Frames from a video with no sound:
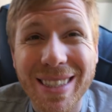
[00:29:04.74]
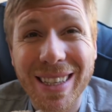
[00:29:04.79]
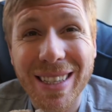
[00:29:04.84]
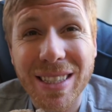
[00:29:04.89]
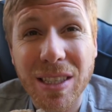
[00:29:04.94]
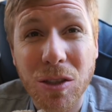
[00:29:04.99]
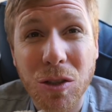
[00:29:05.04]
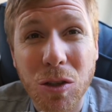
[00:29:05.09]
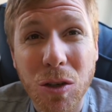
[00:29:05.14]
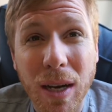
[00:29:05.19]
things
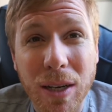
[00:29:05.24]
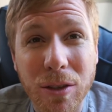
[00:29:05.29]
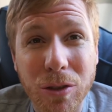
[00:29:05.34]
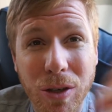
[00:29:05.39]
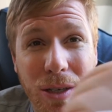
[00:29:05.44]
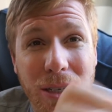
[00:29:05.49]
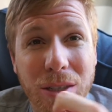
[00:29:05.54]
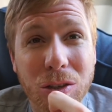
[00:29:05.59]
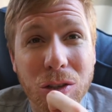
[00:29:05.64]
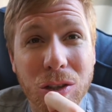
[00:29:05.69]
that you guys
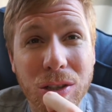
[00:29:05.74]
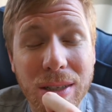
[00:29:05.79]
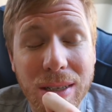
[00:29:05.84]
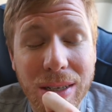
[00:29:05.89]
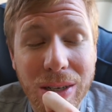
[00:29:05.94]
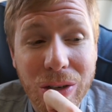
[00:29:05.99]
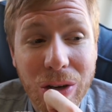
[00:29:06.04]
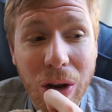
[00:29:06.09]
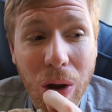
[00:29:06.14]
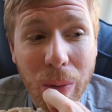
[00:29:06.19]
are interested
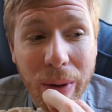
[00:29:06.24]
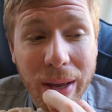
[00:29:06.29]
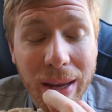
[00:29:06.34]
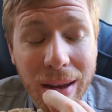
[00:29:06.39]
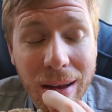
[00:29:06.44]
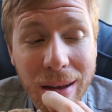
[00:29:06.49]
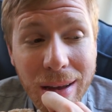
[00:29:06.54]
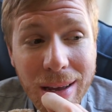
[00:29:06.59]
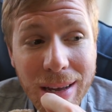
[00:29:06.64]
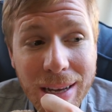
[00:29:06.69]
in knowing.
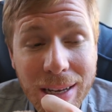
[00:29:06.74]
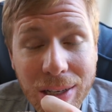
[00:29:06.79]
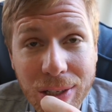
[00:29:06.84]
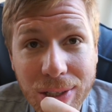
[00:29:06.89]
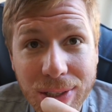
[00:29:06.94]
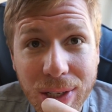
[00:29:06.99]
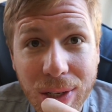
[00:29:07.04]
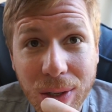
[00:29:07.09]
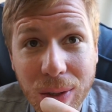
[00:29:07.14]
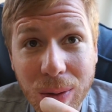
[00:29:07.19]

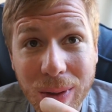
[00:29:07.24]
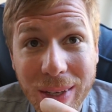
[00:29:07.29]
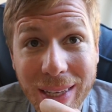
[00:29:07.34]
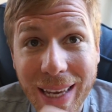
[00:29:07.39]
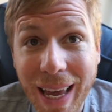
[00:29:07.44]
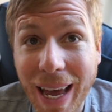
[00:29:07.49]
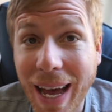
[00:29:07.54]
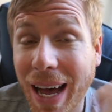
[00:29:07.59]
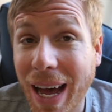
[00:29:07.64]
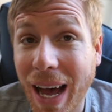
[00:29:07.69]
So
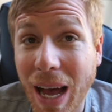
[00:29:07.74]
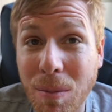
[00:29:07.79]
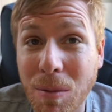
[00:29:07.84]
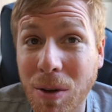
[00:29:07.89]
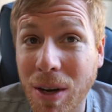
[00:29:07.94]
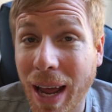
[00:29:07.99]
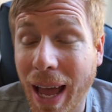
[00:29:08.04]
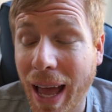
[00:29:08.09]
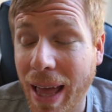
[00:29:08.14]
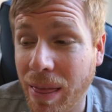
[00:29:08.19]
yeah, I'm
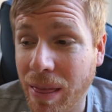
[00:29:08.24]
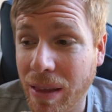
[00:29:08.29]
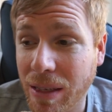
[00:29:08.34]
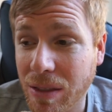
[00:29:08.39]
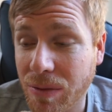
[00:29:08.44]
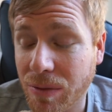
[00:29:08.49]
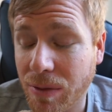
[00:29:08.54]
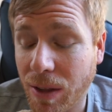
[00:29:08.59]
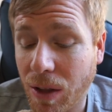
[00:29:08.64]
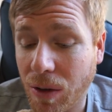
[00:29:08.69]
gonna end
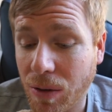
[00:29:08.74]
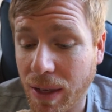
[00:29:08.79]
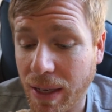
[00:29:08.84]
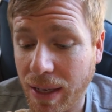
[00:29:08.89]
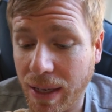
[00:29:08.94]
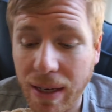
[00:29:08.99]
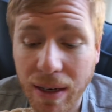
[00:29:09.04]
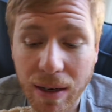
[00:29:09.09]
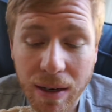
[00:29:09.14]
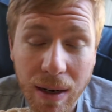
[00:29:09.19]
this vlog
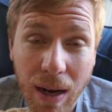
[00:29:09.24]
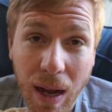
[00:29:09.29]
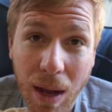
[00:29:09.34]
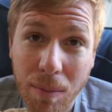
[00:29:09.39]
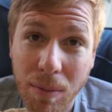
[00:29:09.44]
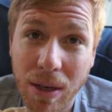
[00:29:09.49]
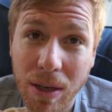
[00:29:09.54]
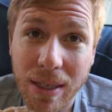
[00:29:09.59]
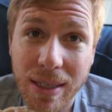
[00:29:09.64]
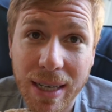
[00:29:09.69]
here.
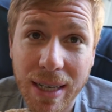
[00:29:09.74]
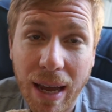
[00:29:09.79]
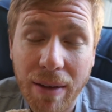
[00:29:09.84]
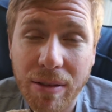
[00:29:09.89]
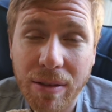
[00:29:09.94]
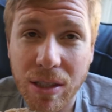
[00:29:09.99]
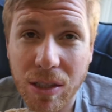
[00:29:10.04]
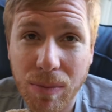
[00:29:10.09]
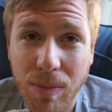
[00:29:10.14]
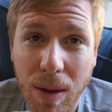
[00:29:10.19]
I'm gonna
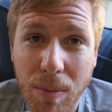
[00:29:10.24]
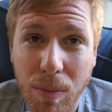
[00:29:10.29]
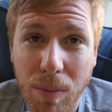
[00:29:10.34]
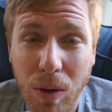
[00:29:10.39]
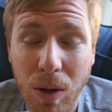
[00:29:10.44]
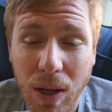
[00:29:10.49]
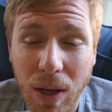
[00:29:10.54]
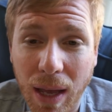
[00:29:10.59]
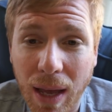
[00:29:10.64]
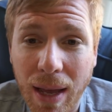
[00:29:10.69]
dive into my
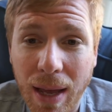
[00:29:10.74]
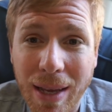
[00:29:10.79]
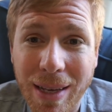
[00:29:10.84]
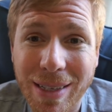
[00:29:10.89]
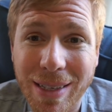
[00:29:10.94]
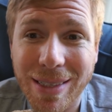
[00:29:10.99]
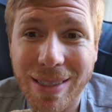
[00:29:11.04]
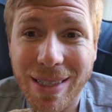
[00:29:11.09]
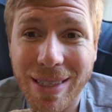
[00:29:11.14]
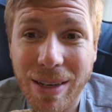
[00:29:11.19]
book.
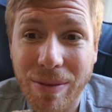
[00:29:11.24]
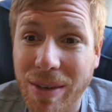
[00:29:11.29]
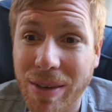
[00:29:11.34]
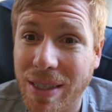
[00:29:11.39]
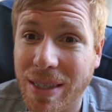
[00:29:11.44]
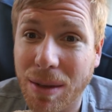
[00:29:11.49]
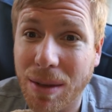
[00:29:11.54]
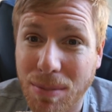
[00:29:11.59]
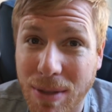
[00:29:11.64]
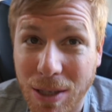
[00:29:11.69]
Stephen
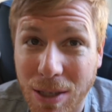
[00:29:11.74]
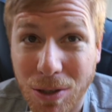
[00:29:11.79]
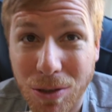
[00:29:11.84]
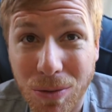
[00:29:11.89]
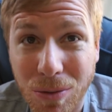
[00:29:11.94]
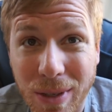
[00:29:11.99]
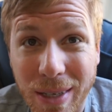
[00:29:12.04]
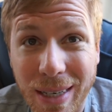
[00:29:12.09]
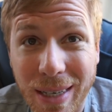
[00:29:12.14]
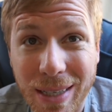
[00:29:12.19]
is upstairs
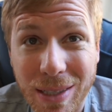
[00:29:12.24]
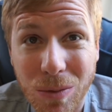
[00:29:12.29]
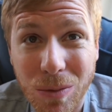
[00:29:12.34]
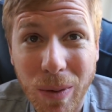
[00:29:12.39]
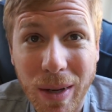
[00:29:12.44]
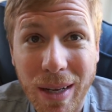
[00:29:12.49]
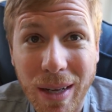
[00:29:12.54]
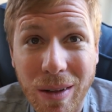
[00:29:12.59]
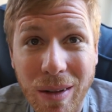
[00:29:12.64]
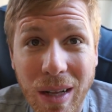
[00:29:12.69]
reading as
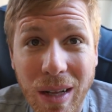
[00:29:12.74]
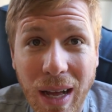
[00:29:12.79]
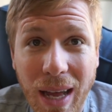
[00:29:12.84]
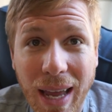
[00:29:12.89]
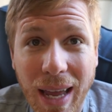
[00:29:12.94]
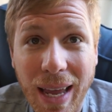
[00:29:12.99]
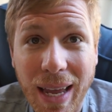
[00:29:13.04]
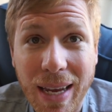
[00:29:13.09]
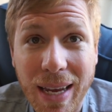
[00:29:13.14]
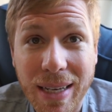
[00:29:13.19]
well.
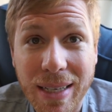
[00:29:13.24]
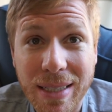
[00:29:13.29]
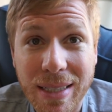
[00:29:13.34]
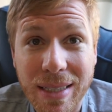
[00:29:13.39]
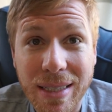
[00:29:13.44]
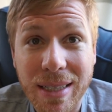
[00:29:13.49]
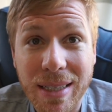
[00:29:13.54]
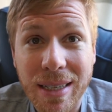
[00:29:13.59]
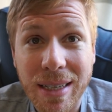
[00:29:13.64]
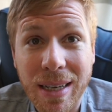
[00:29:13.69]

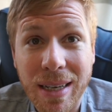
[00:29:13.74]
And